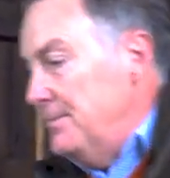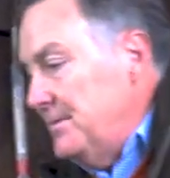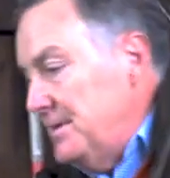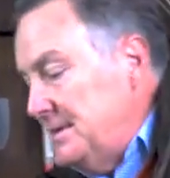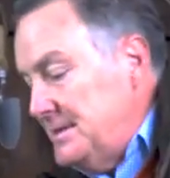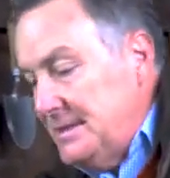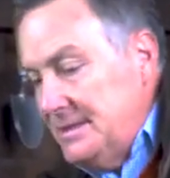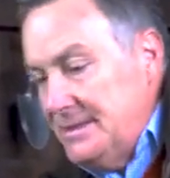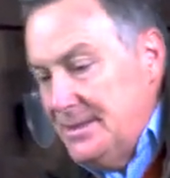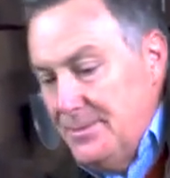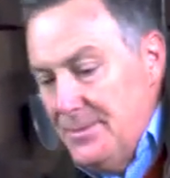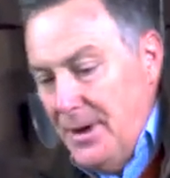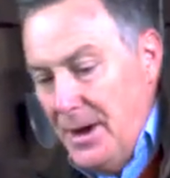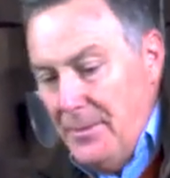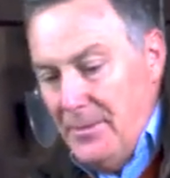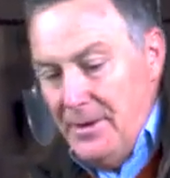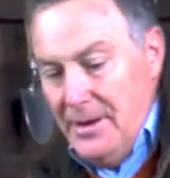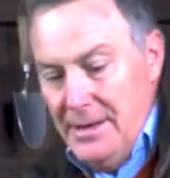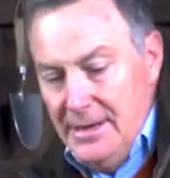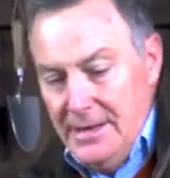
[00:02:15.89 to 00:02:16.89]
This is the
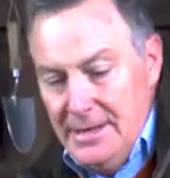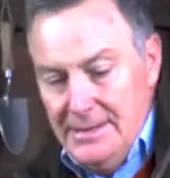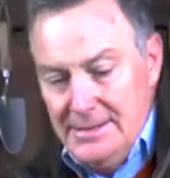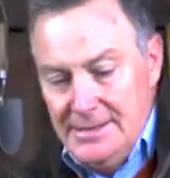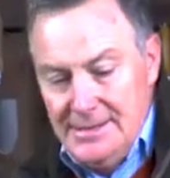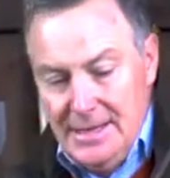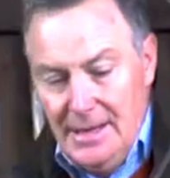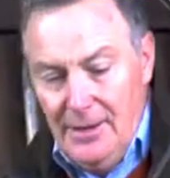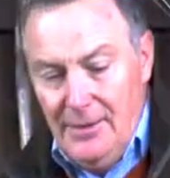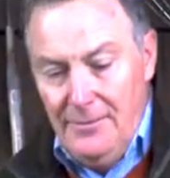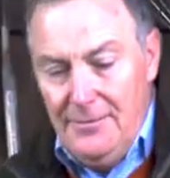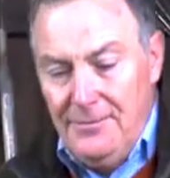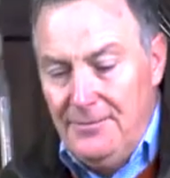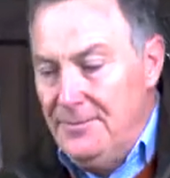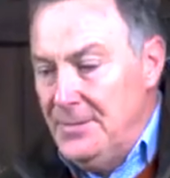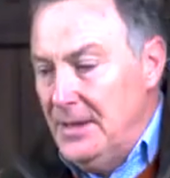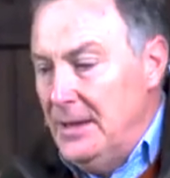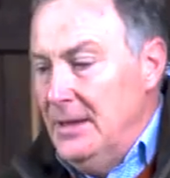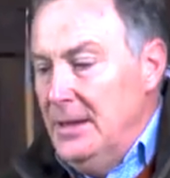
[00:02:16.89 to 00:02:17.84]
mower itself.